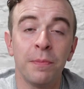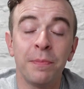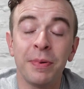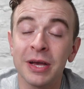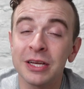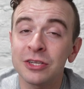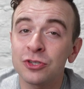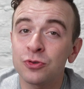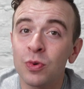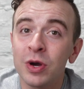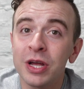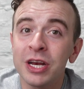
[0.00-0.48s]

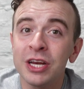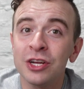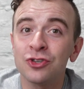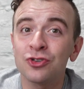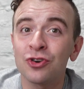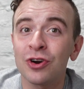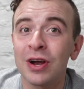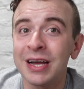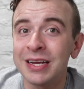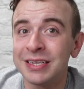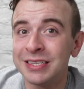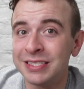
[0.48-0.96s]
best way to
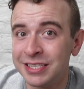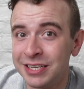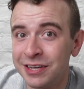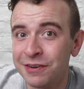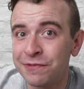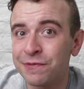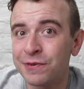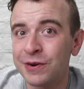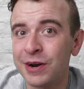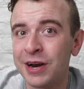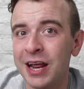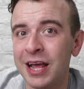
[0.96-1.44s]
try
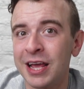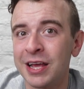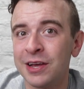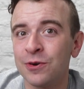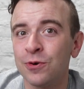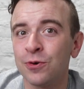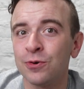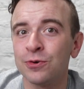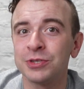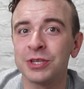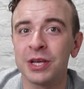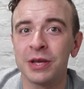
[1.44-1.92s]
different
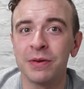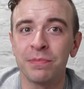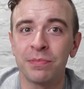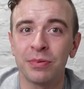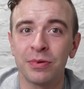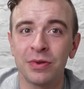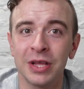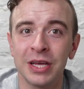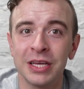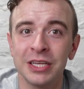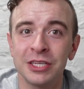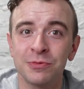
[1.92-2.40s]
angles and
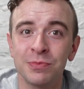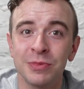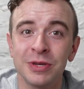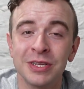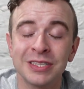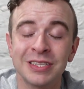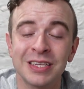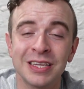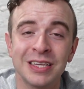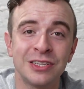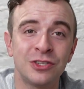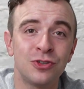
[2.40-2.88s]

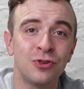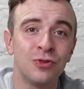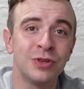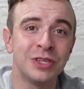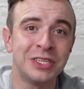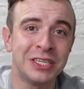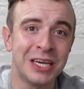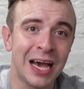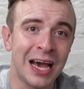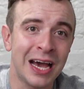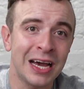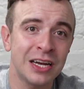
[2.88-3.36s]
placements is to
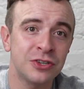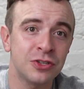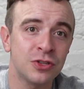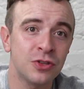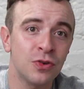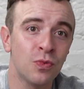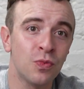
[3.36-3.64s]
attach the